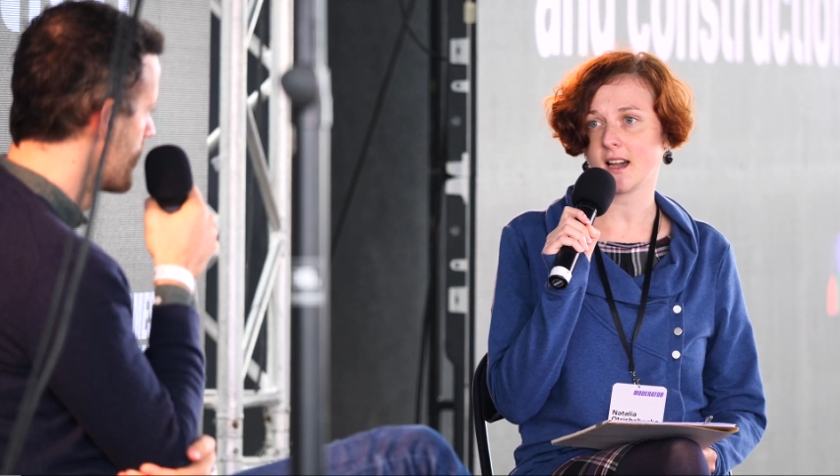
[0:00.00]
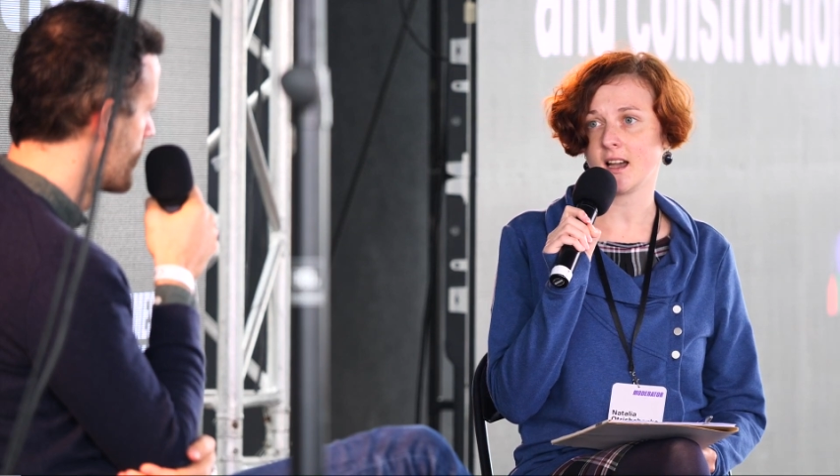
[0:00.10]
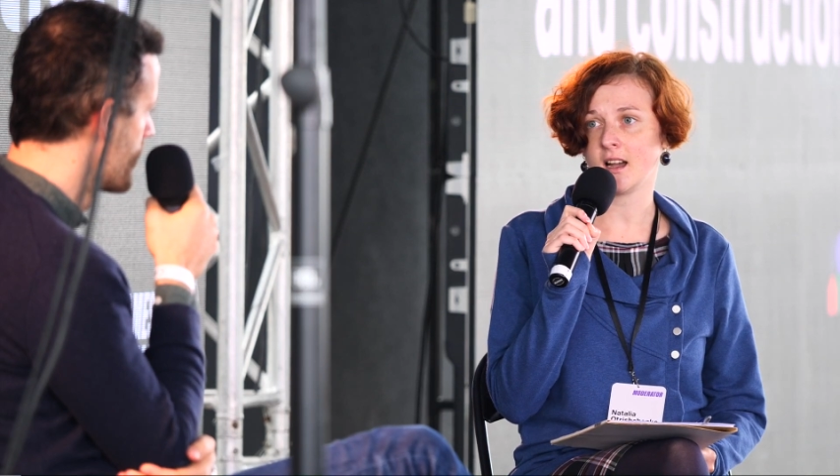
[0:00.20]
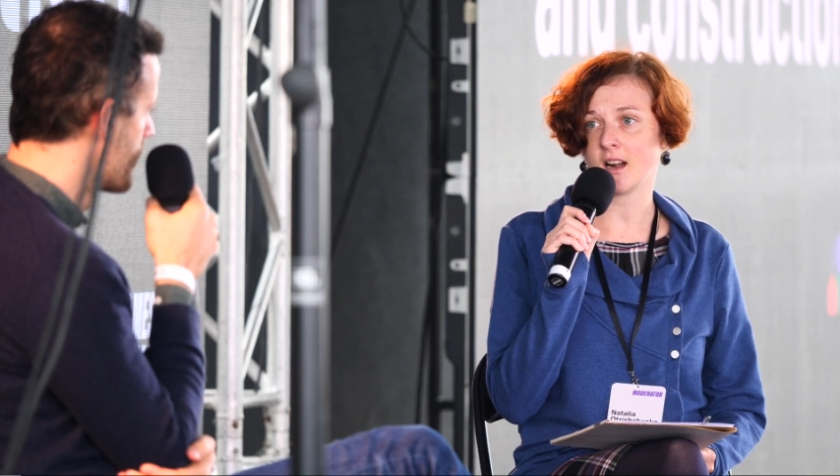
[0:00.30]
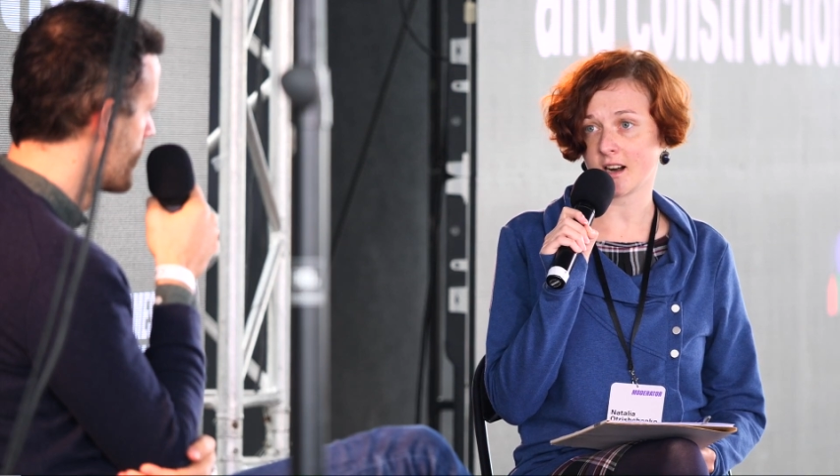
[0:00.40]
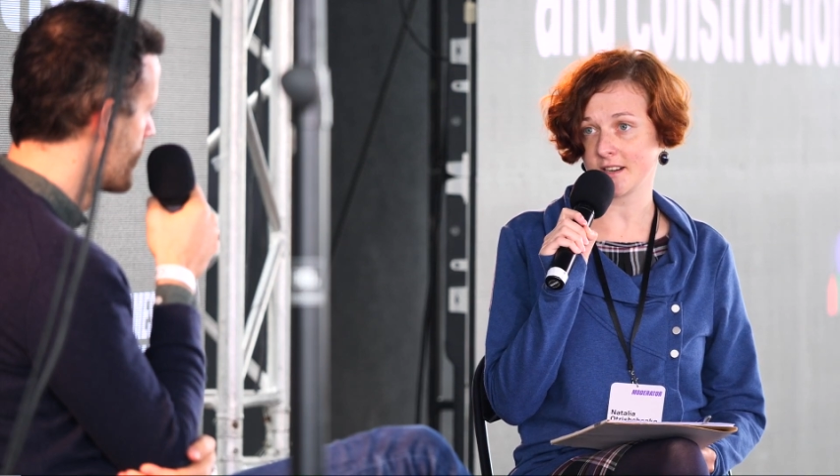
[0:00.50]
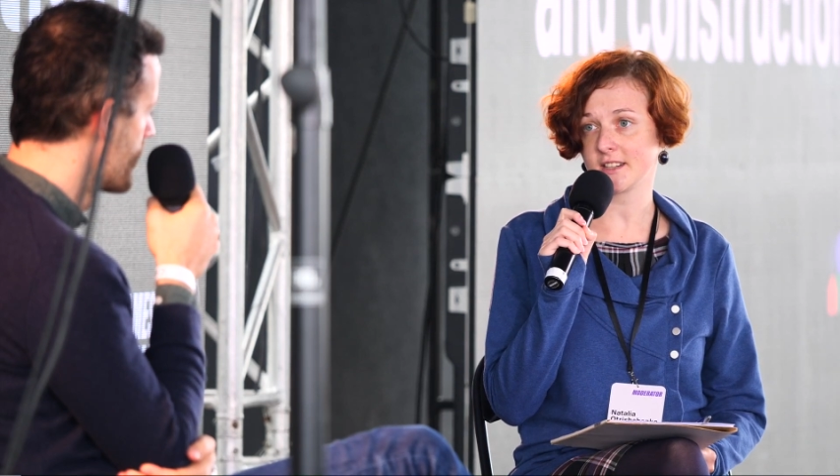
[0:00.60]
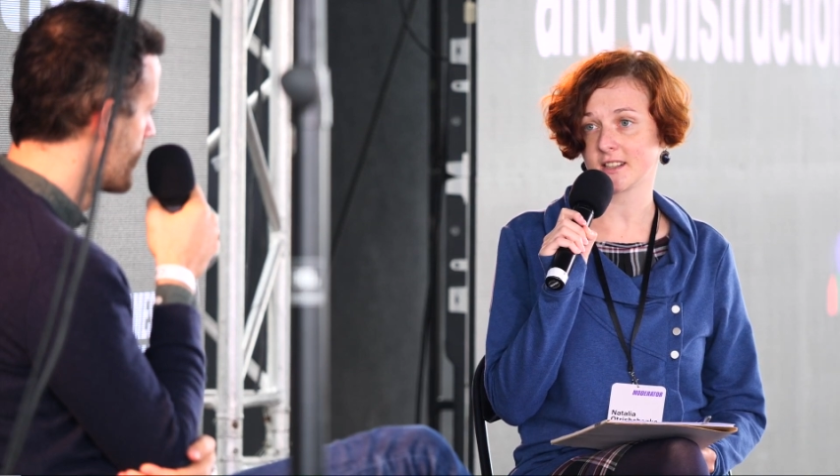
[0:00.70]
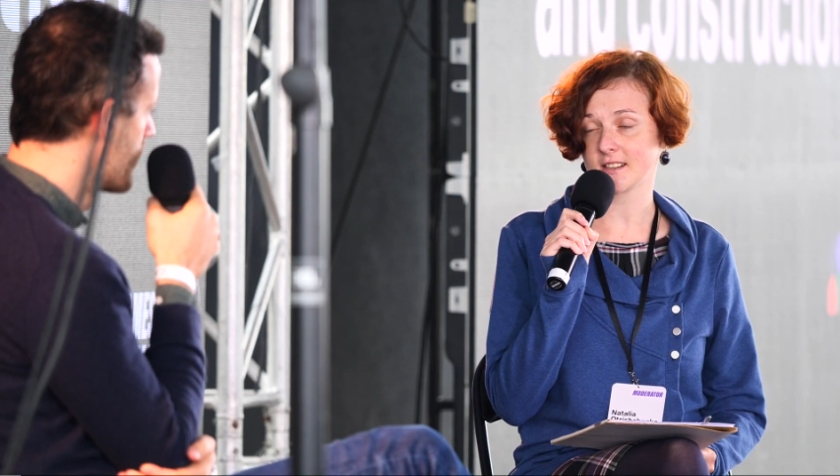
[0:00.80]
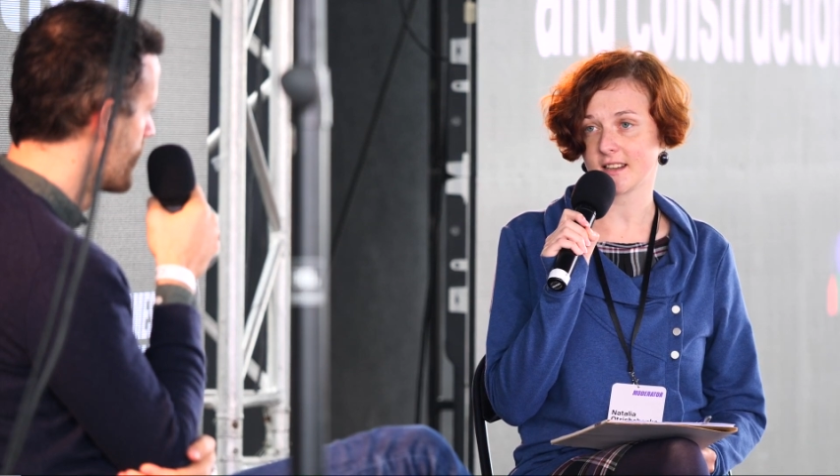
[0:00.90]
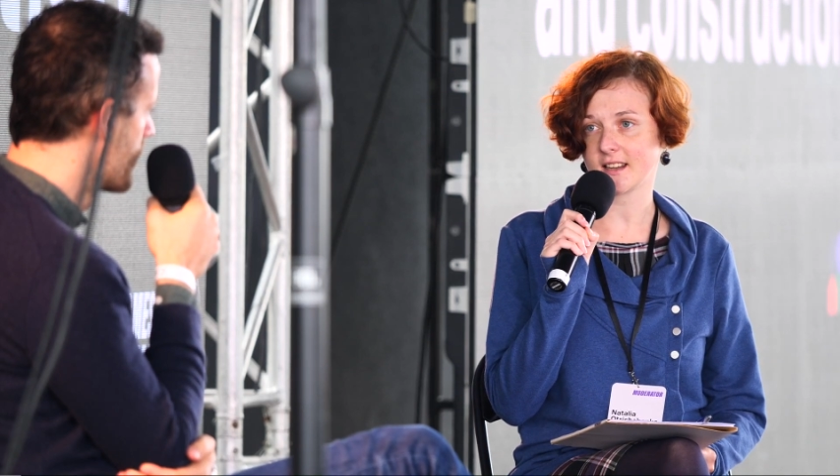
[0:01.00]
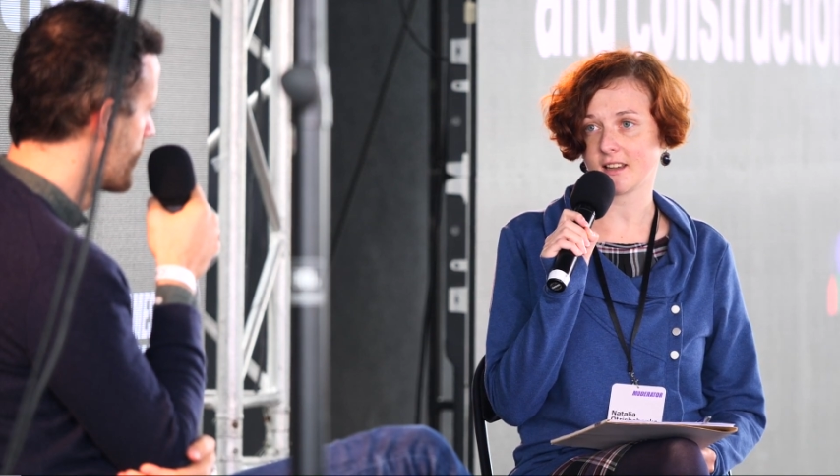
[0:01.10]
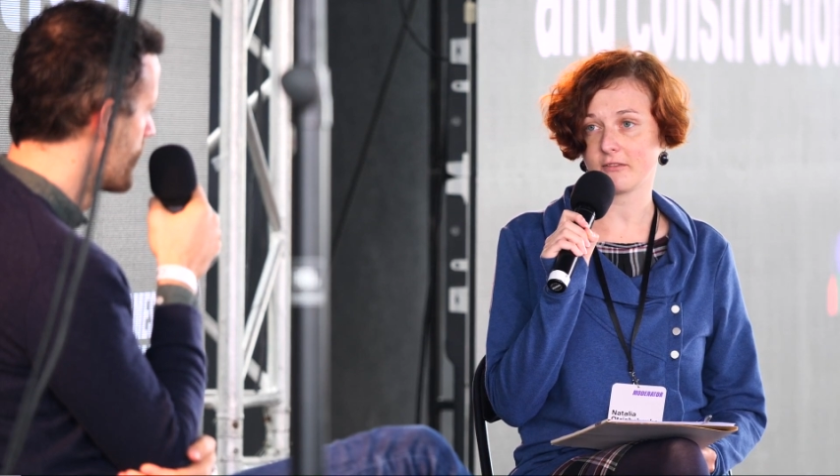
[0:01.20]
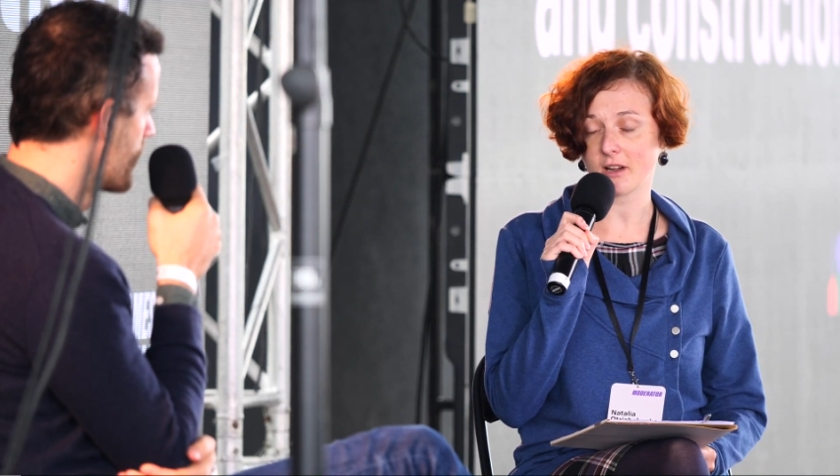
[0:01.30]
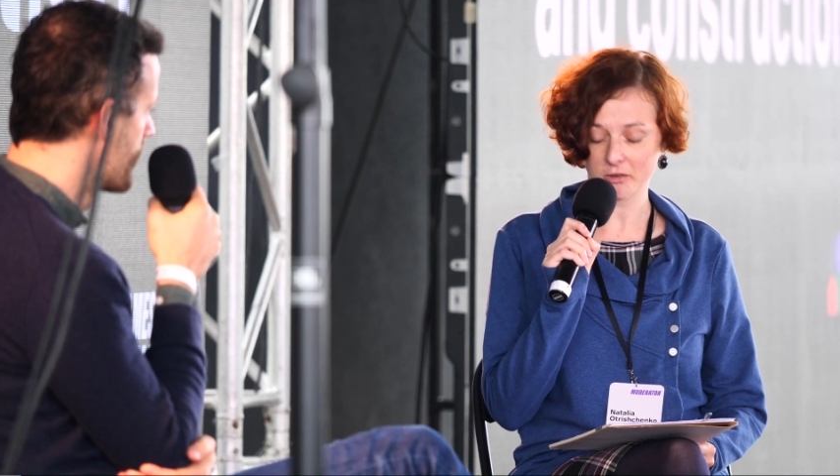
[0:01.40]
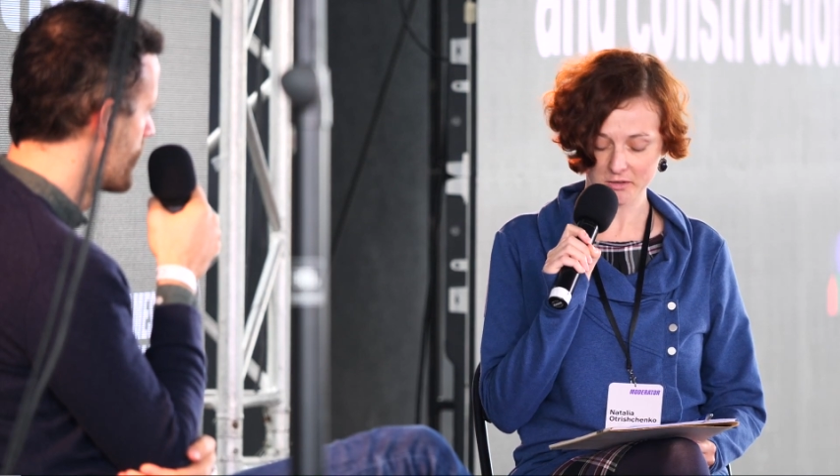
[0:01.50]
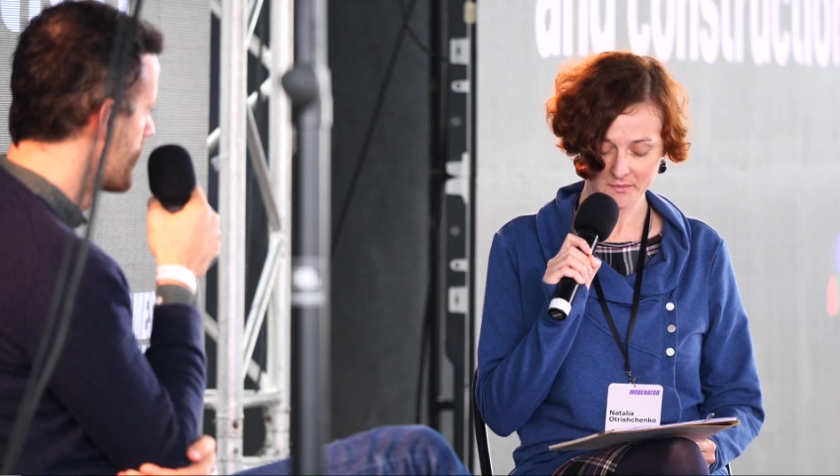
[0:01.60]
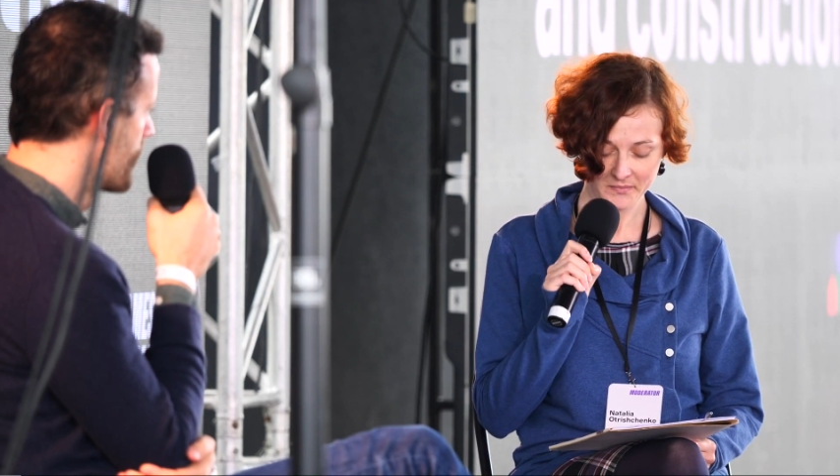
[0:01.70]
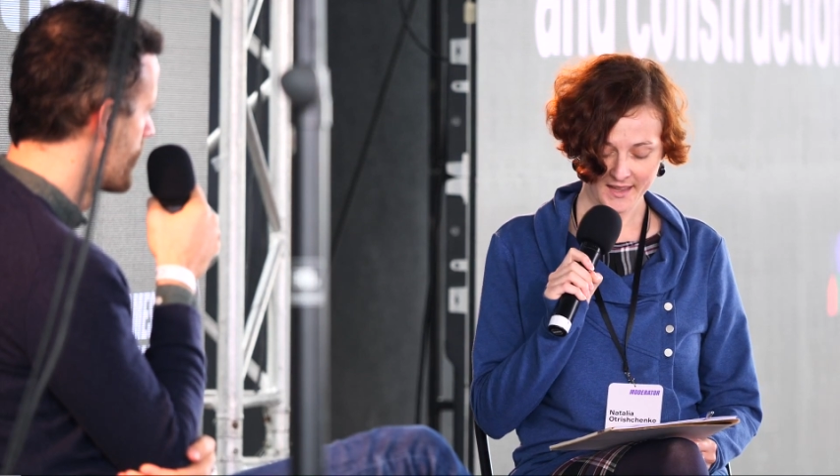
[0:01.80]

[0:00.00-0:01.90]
article that I found,